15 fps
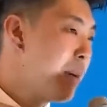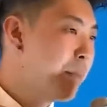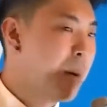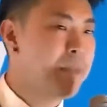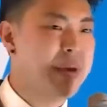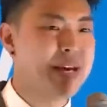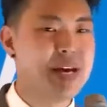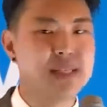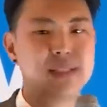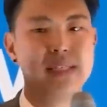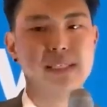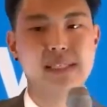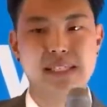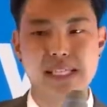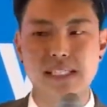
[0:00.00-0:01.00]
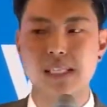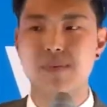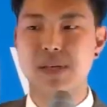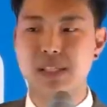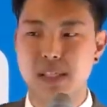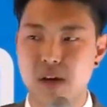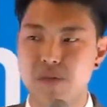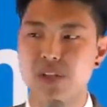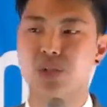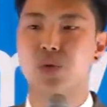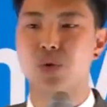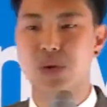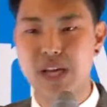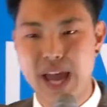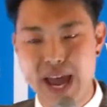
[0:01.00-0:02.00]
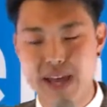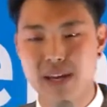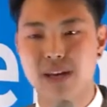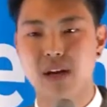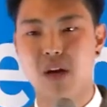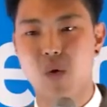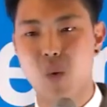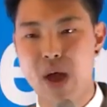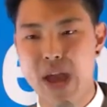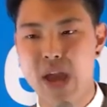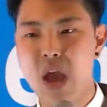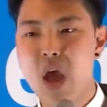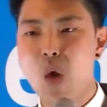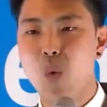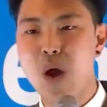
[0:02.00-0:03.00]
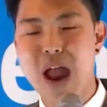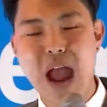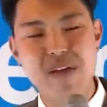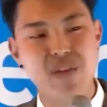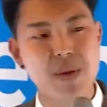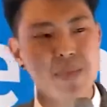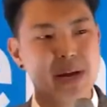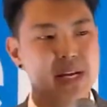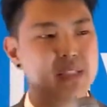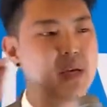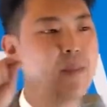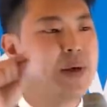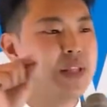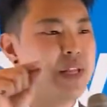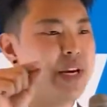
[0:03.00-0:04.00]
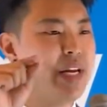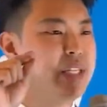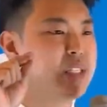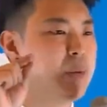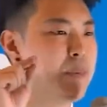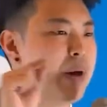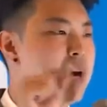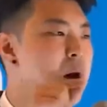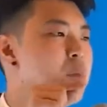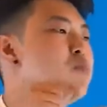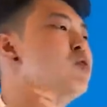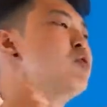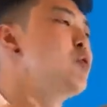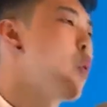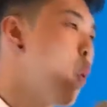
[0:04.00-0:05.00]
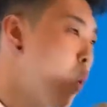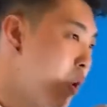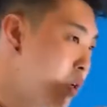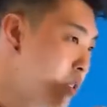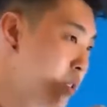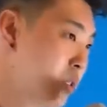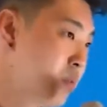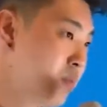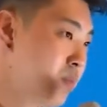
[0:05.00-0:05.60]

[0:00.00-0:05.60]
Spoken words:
but because the system itself is created in a way where everybody's abilities becomes yours.